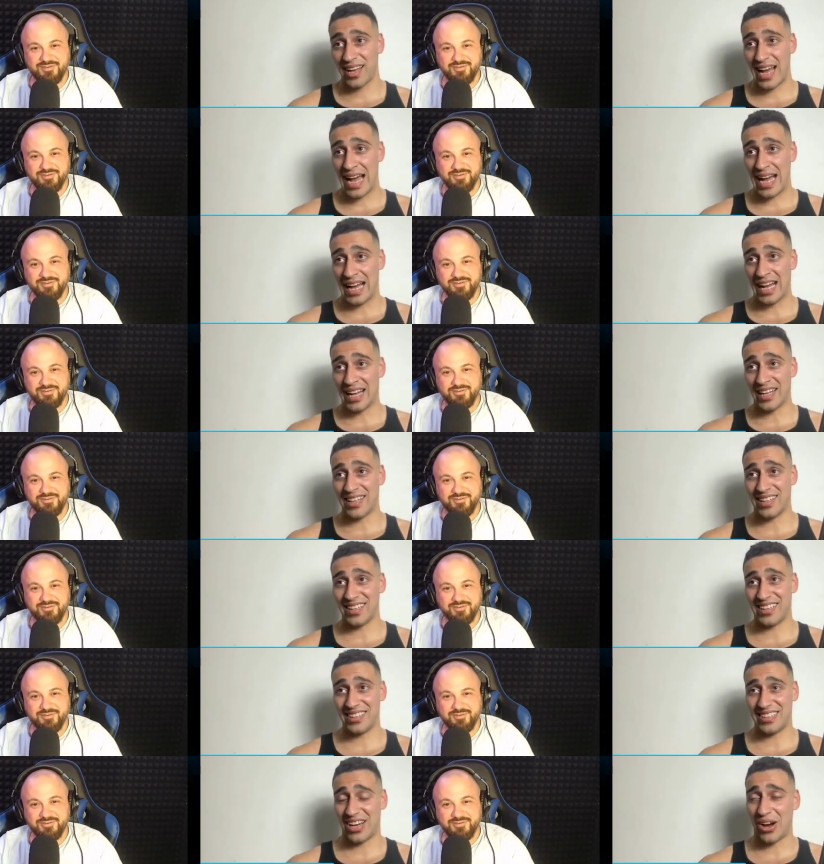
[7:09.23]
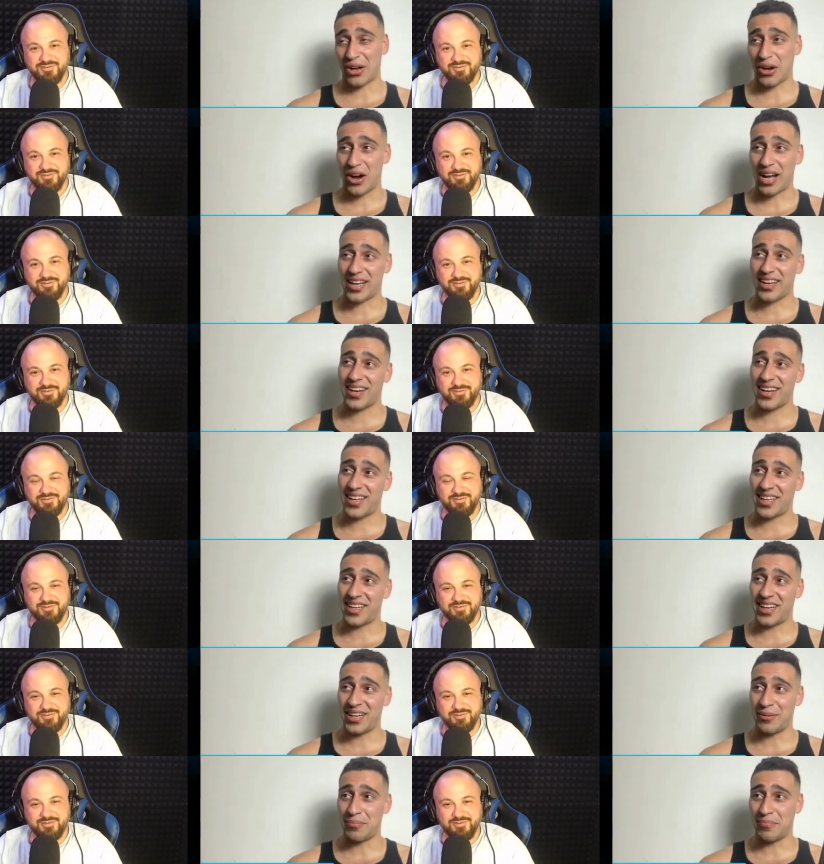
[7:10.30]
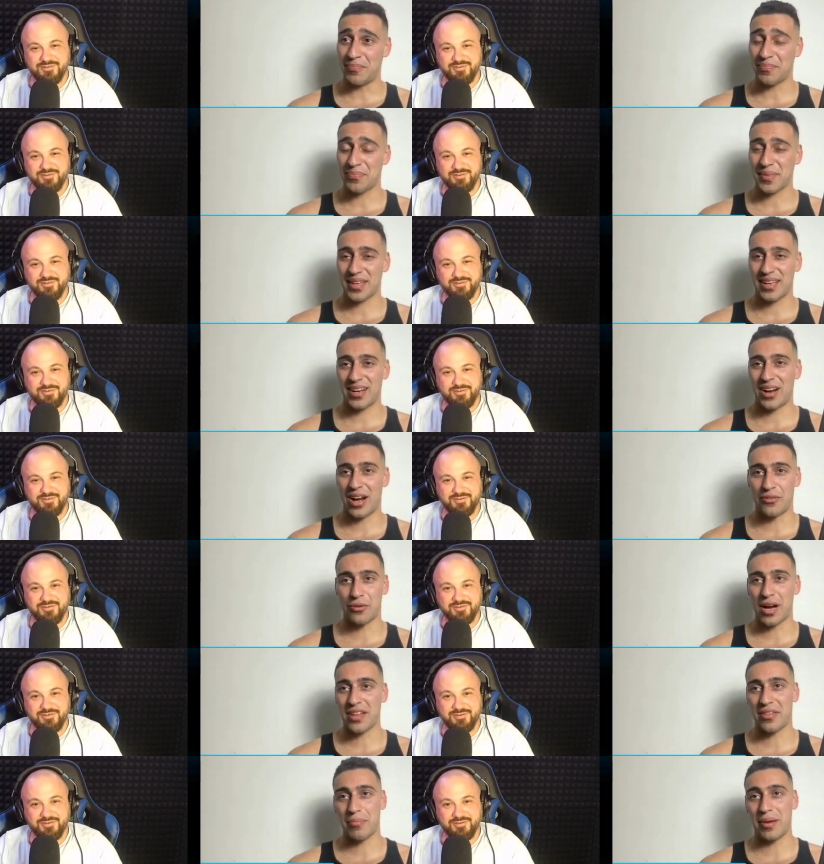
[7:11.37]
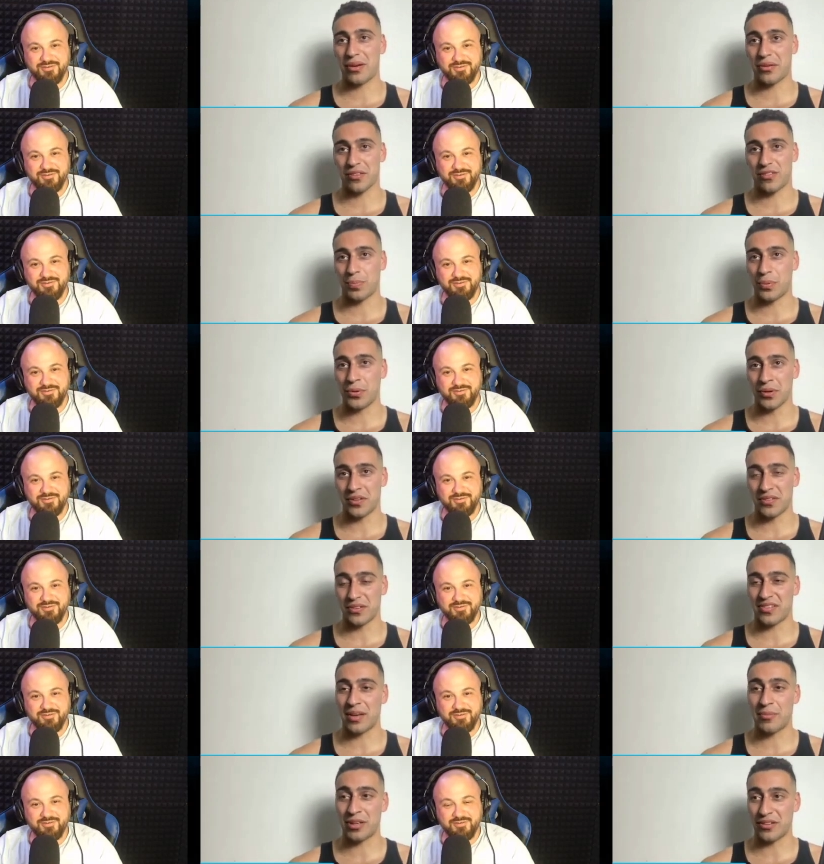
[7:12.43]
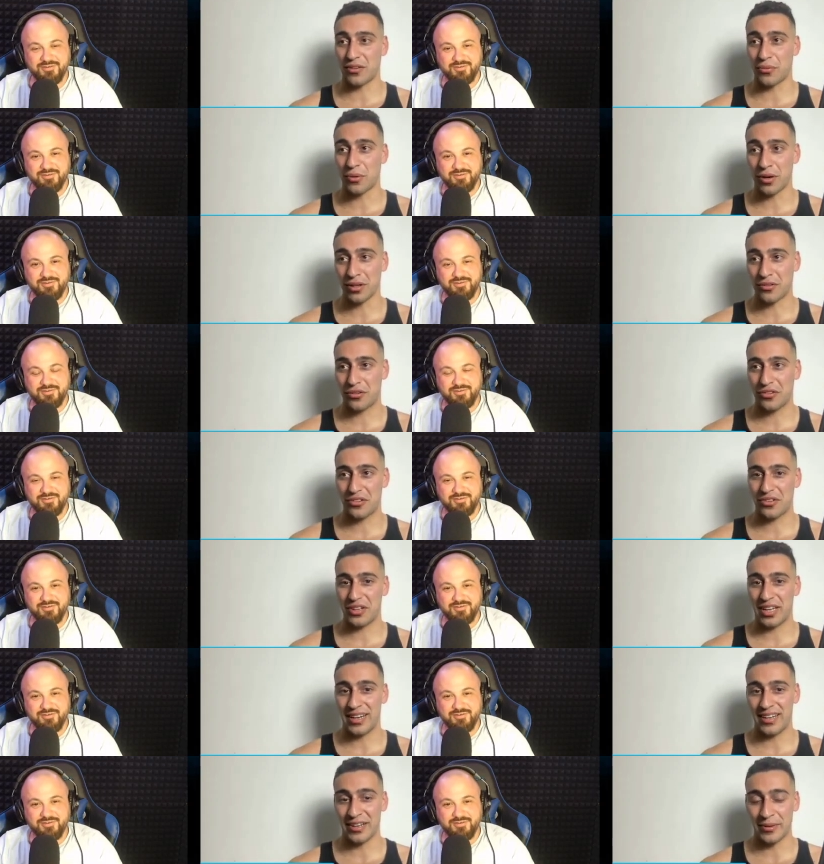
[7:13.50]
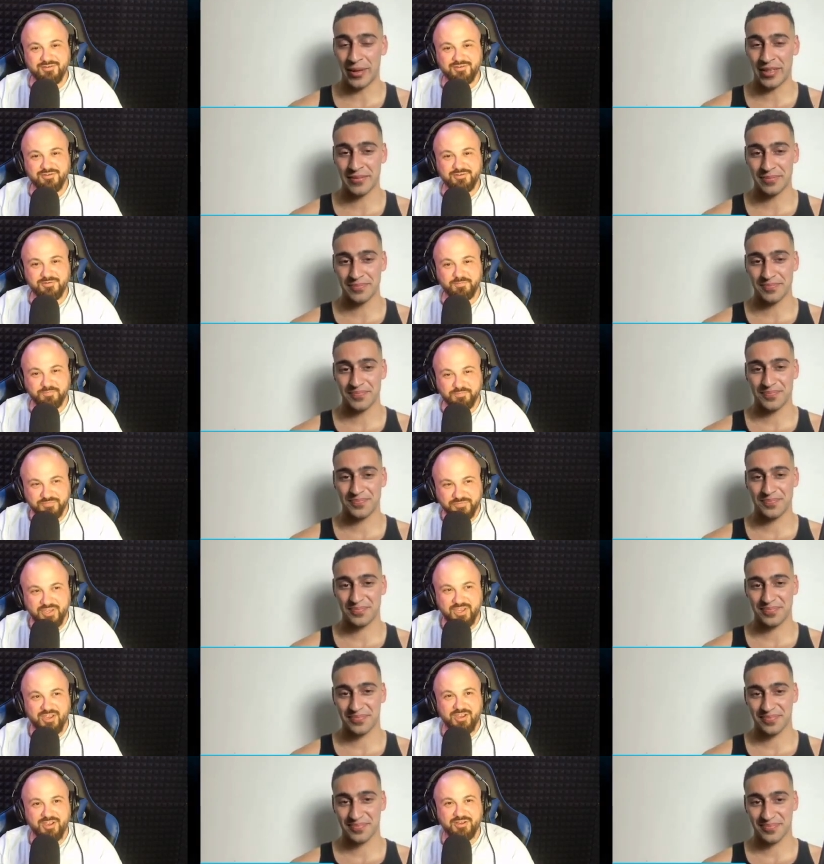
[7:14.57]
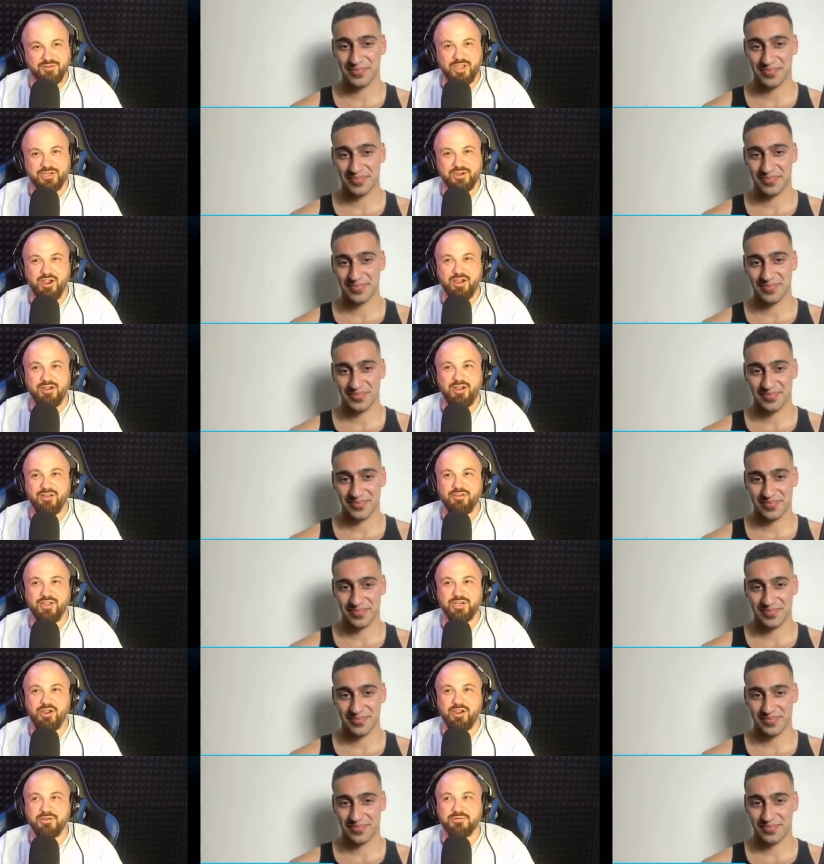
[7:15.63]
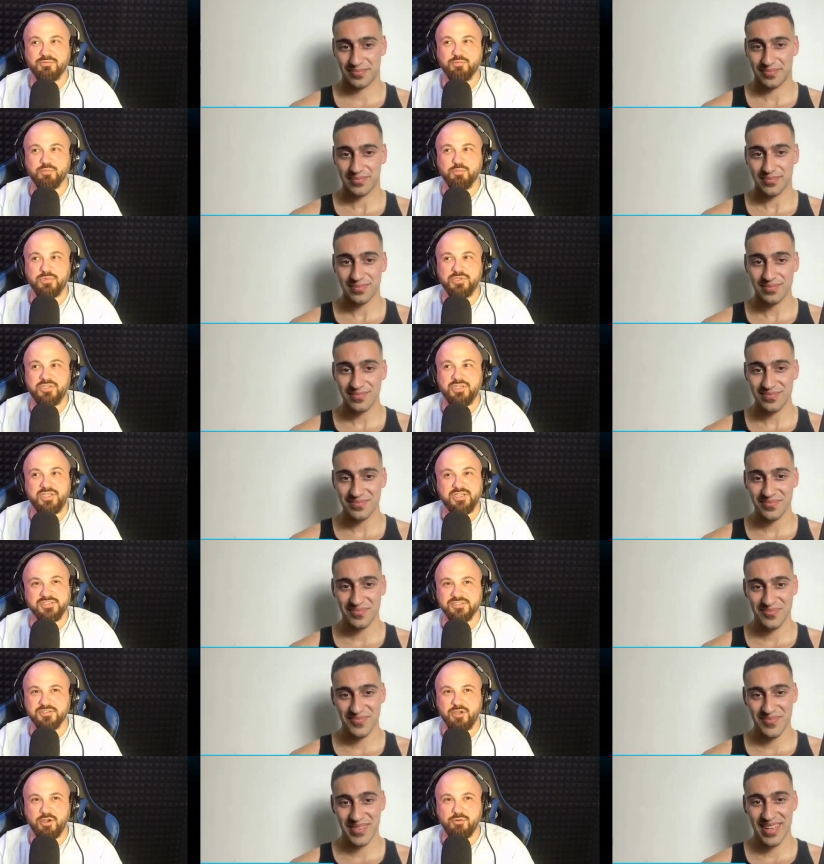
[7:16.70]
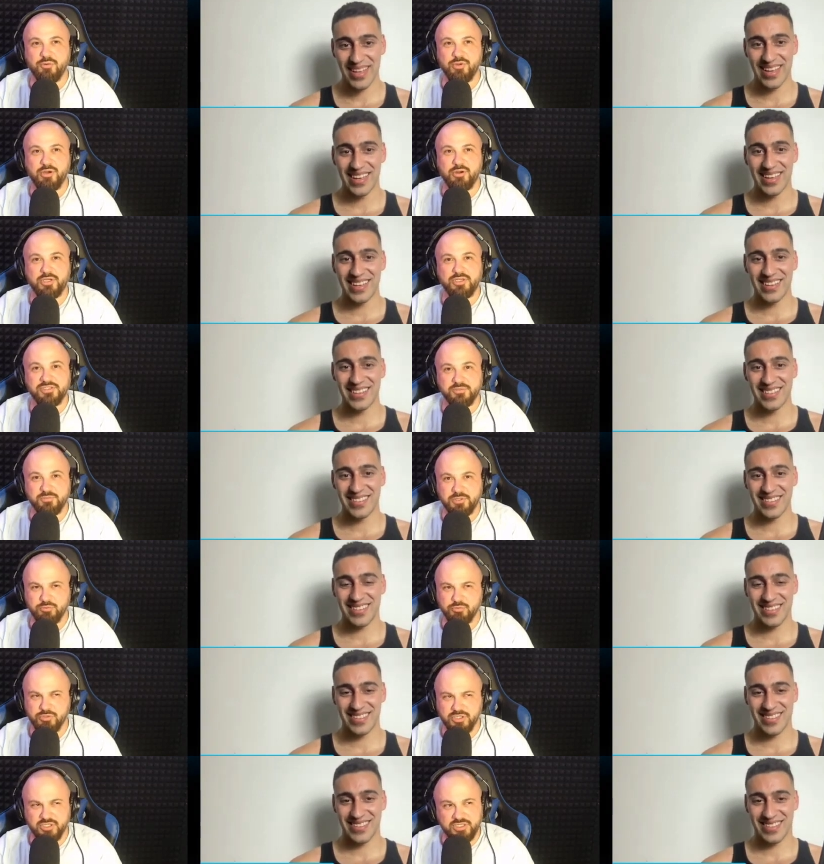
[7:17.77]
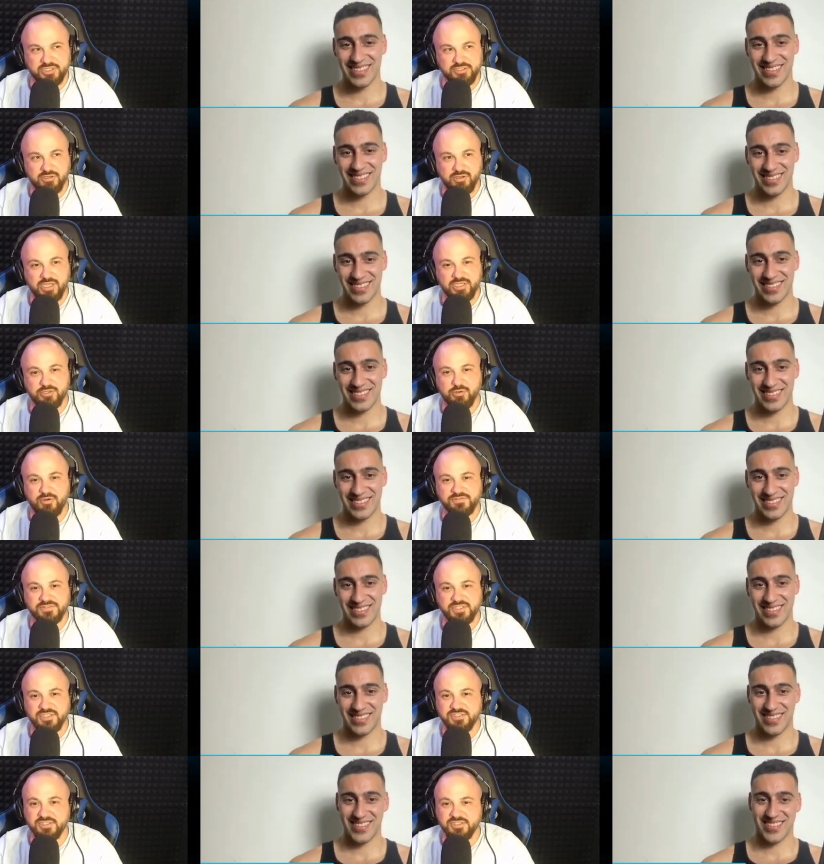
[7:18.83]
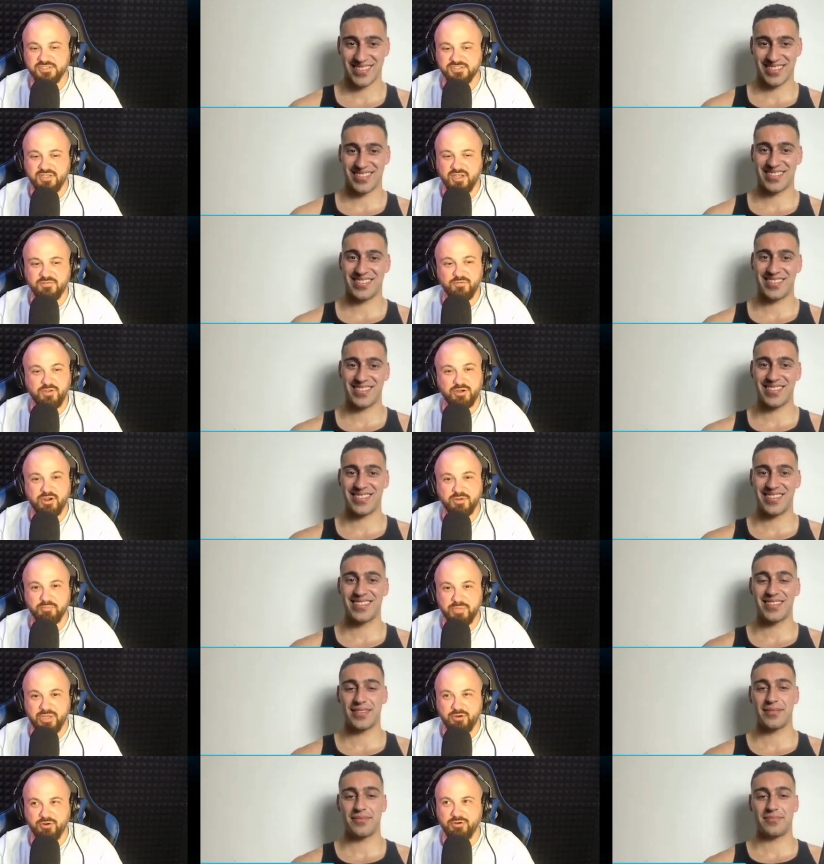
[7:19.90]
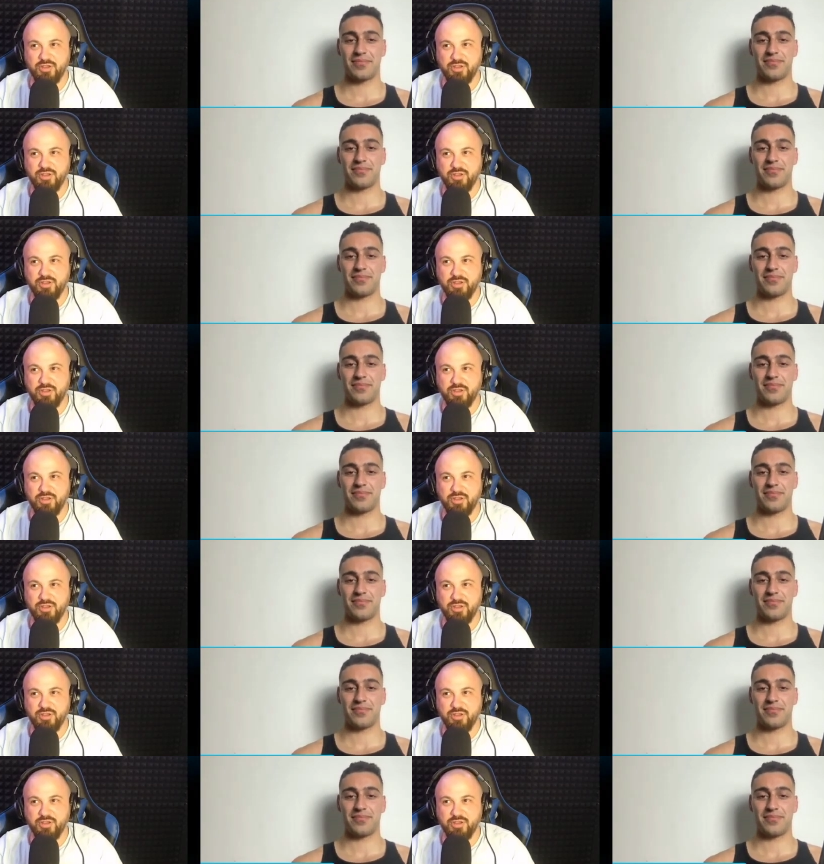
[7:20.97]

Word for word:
Speaker 1: uh, I, I can't. Um, I'd rather bet on sports or something to watch. You know what I mean?
Speaker 2: Yeah, like, I, uh, uh, like I years ago when I used to be really into like UFC and stuff, like I bet on